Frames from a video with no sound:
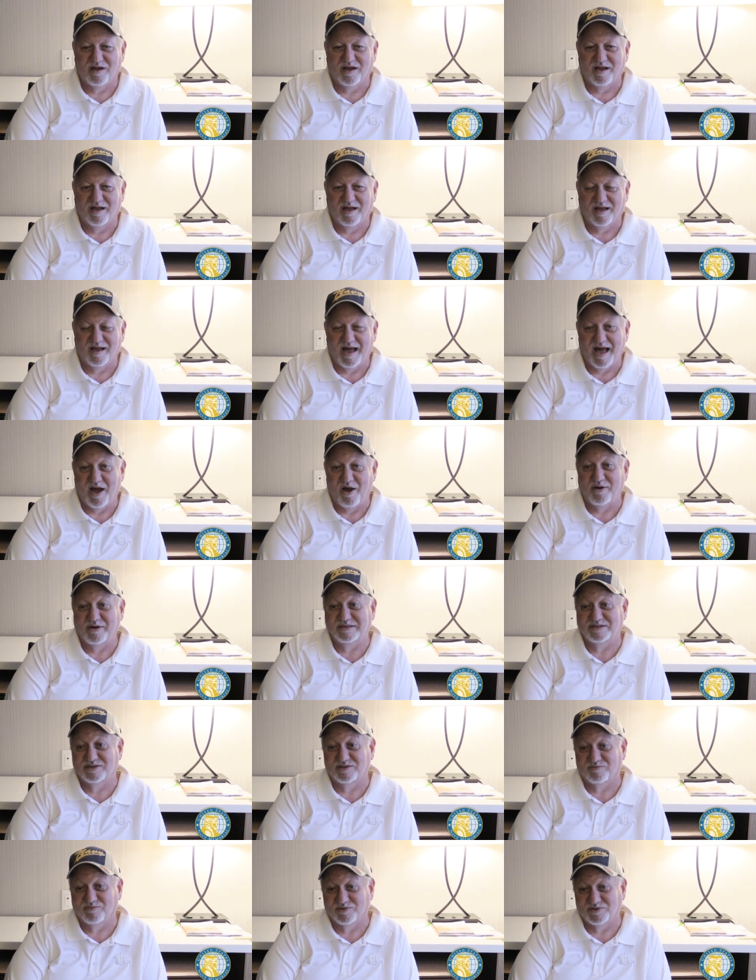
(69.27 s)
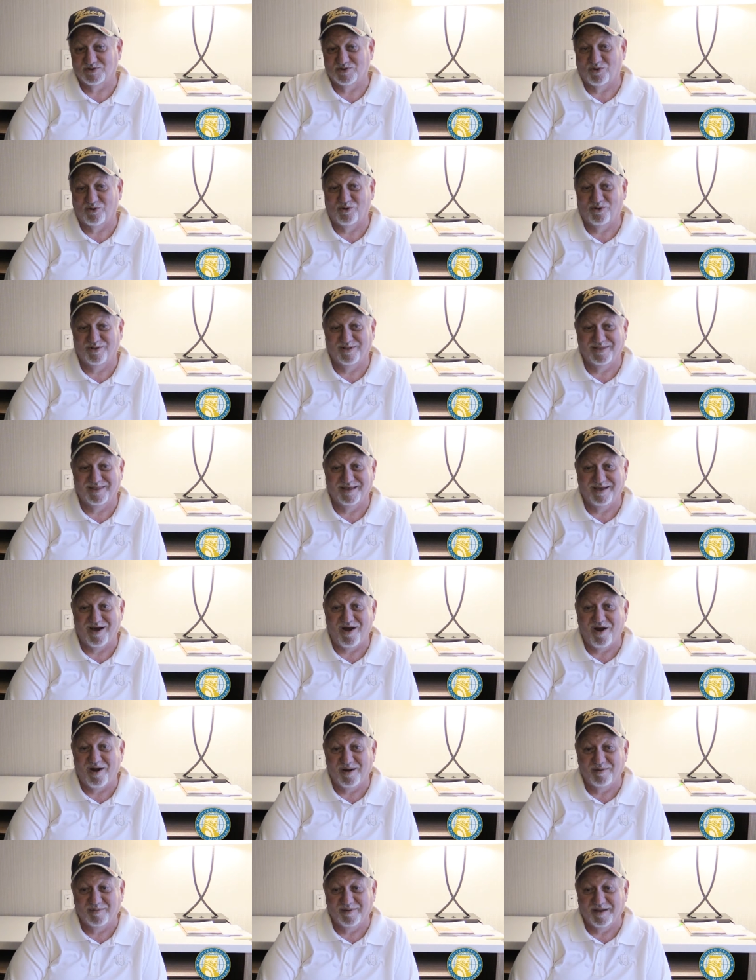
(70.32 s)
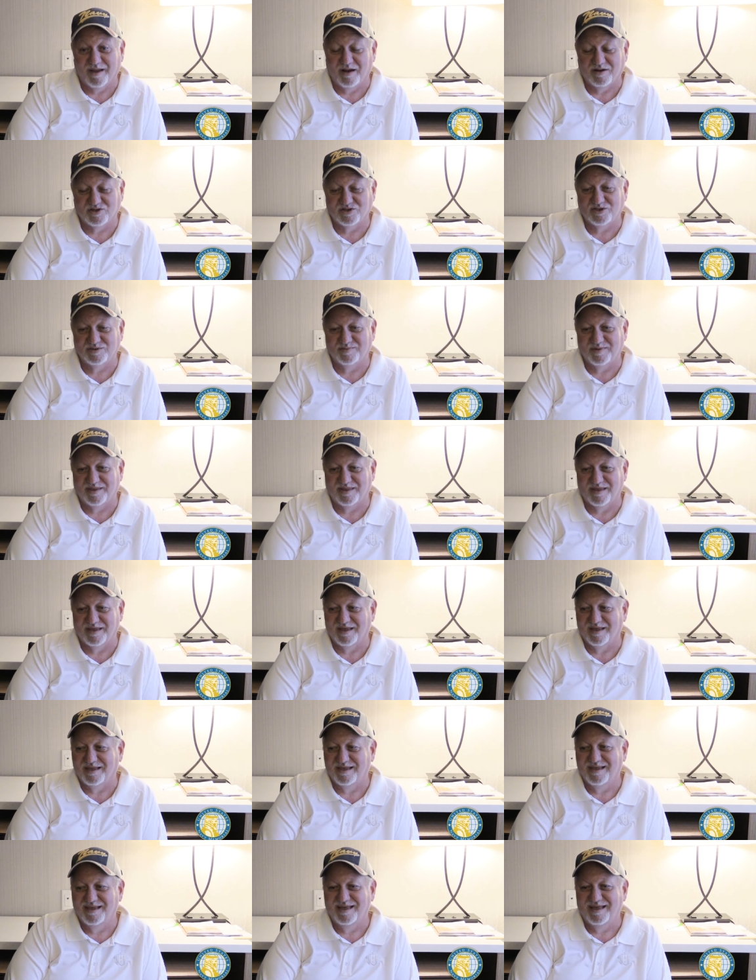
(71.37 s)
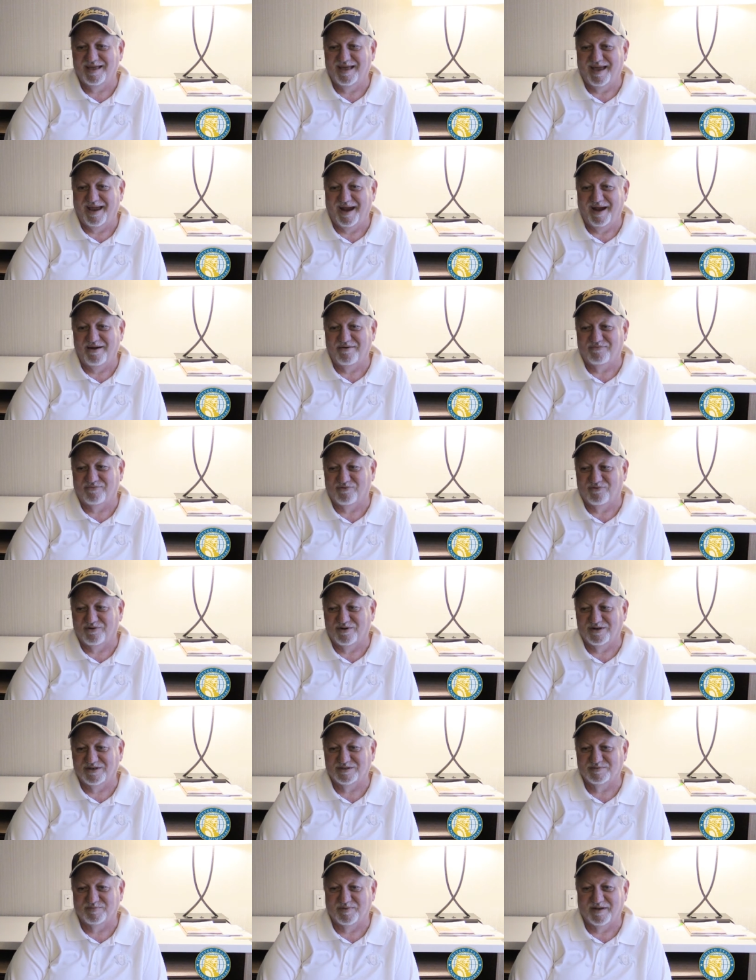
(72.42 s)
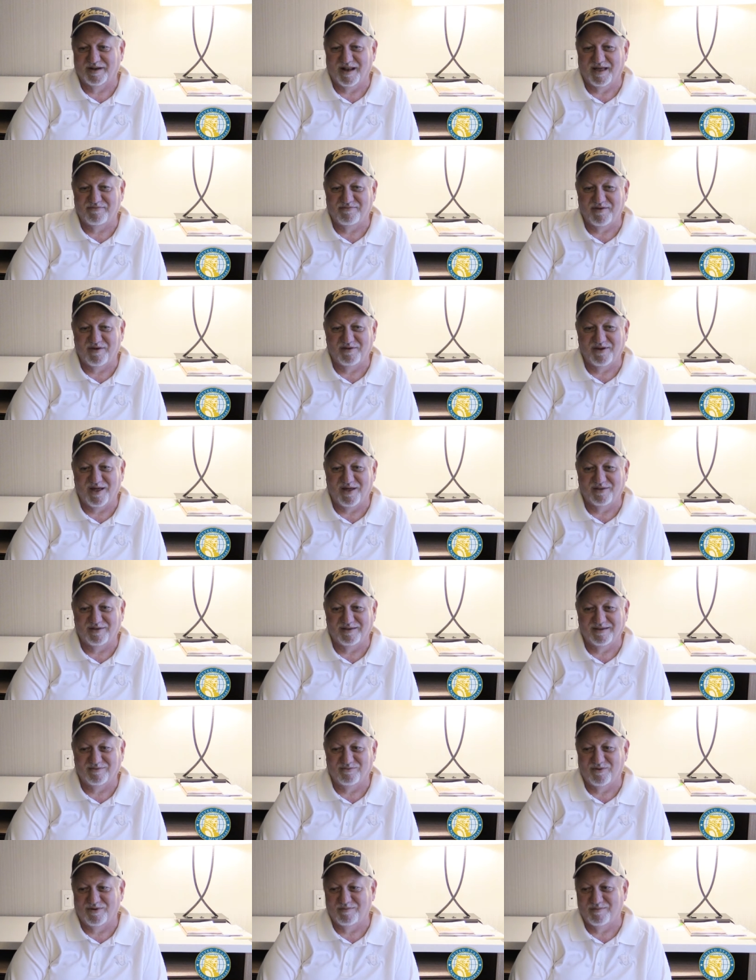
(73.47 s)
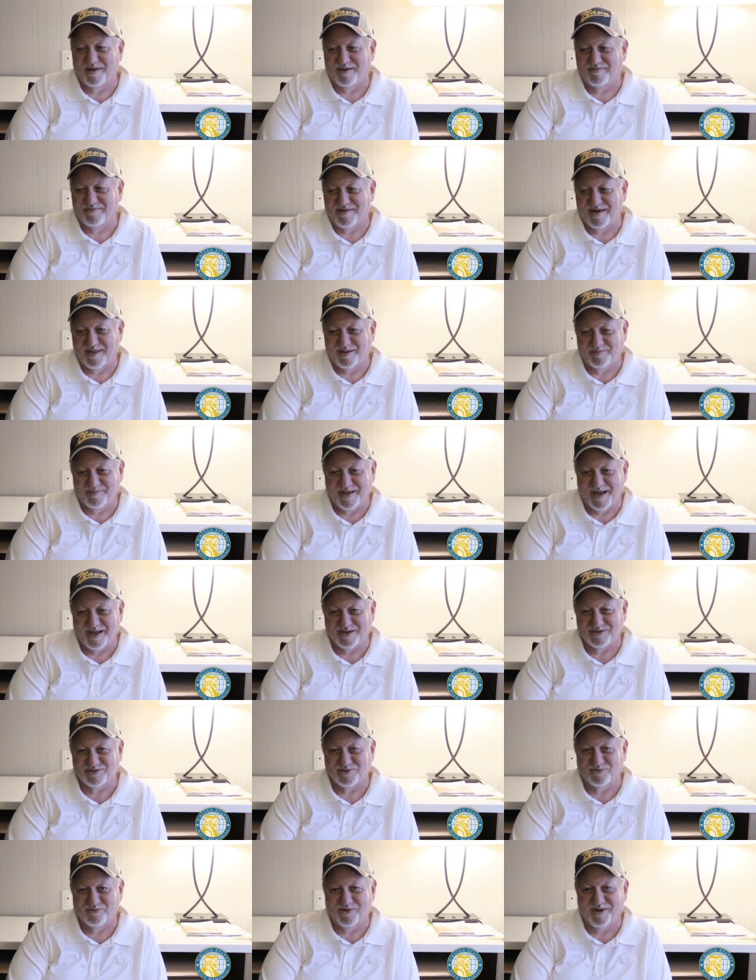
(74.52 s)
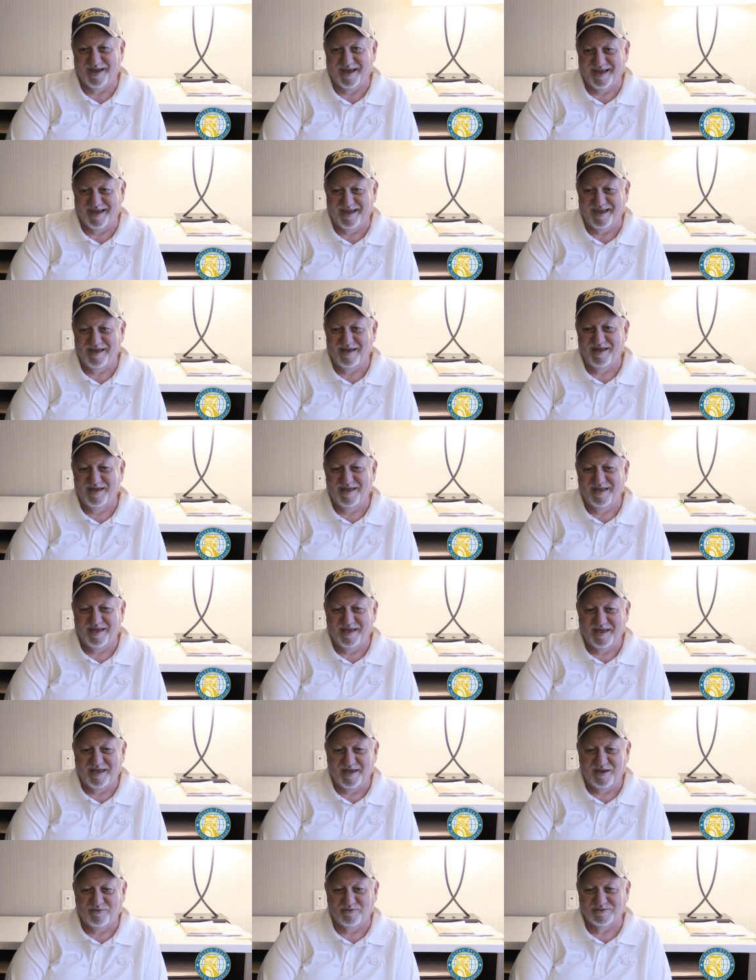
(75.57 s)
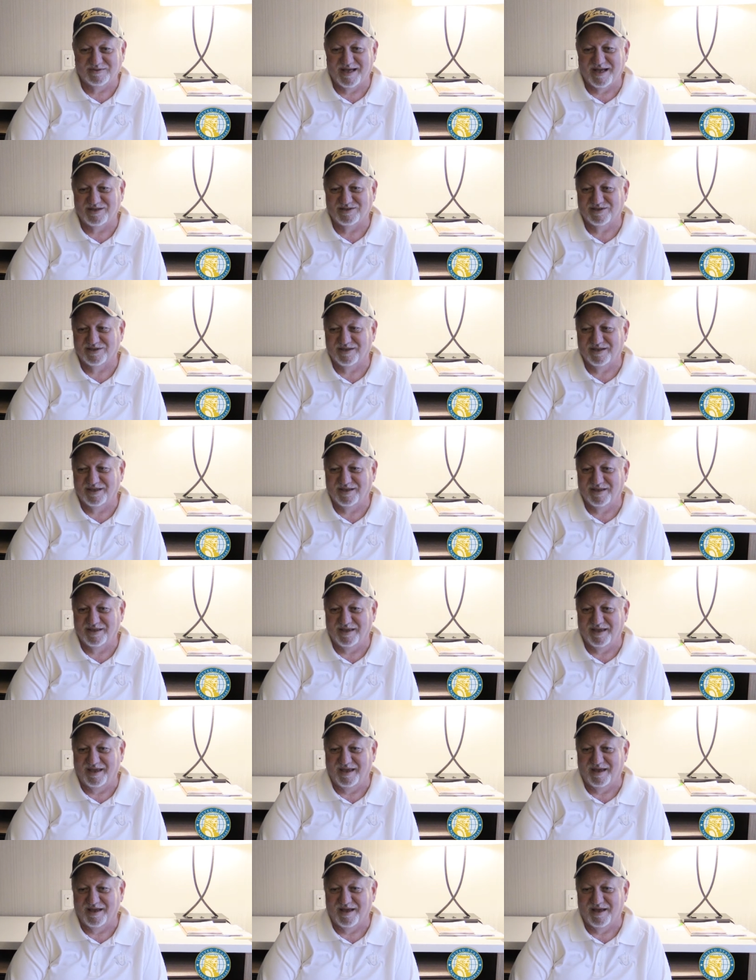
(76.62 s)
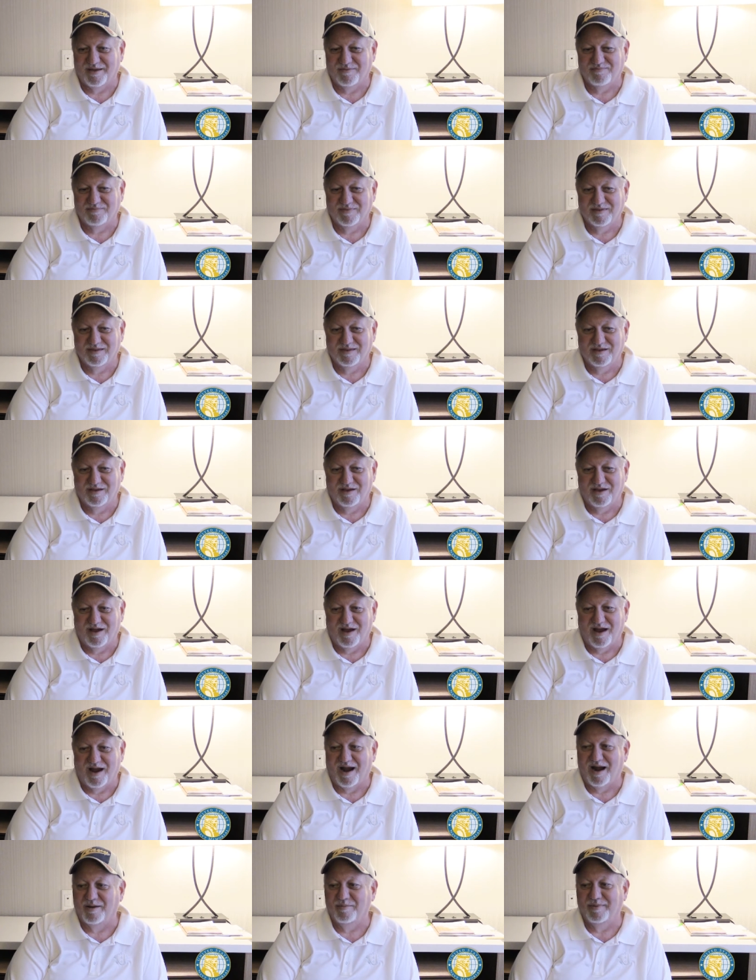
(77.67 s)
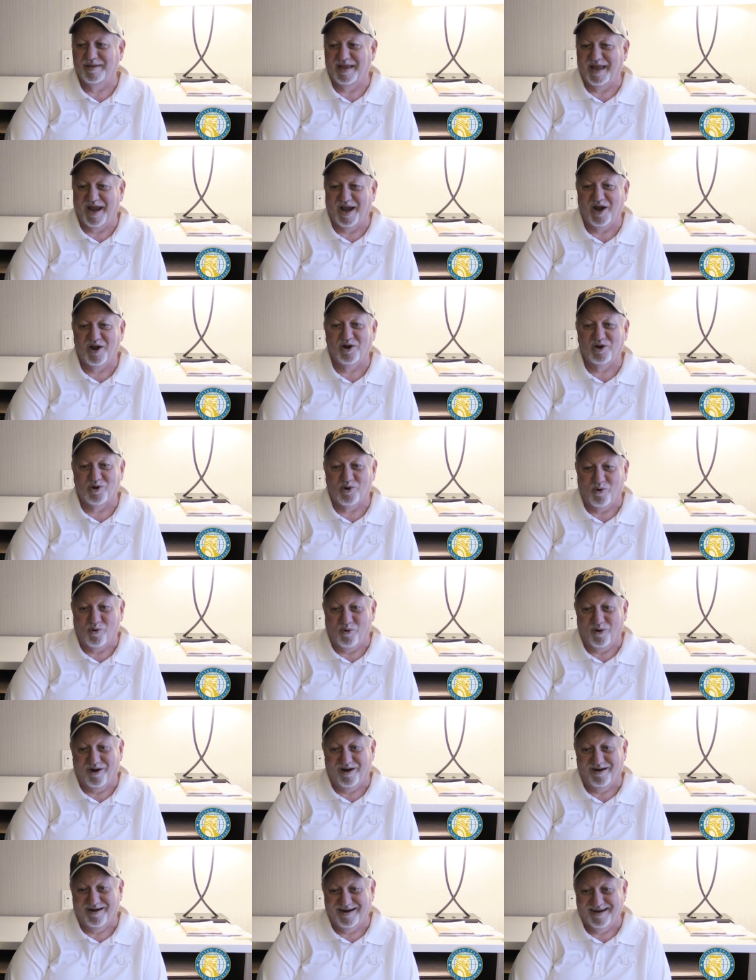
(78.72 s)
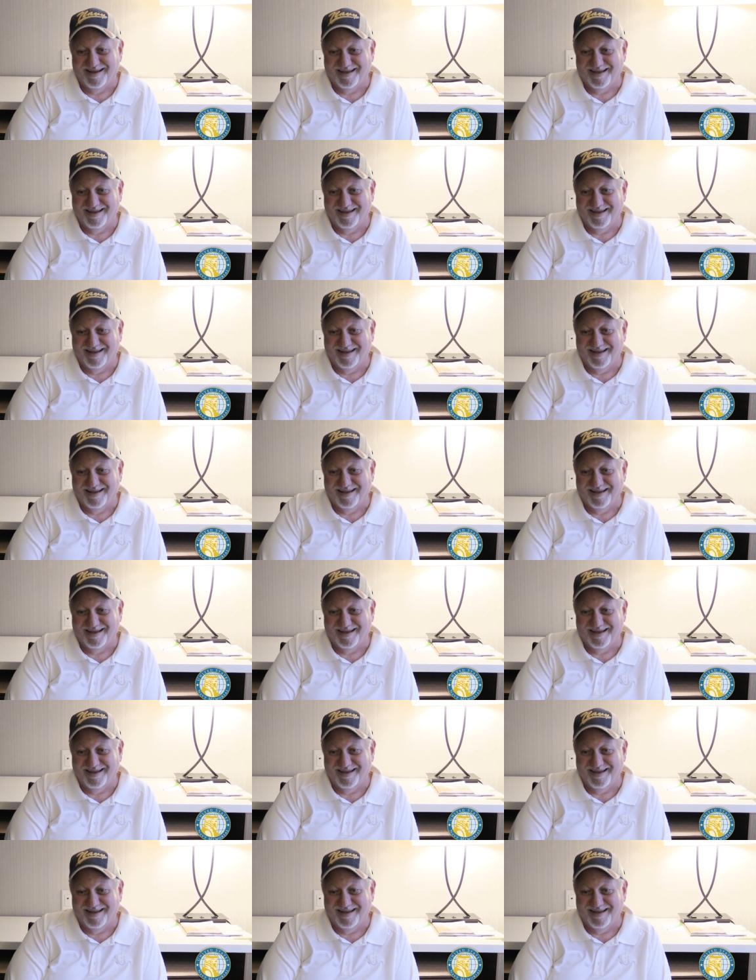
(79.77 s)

Uh, I always was told the army, uh, excuse me, the Air Force, but I found out that when my father passed away, he was actually in the uh, Army Air Corps,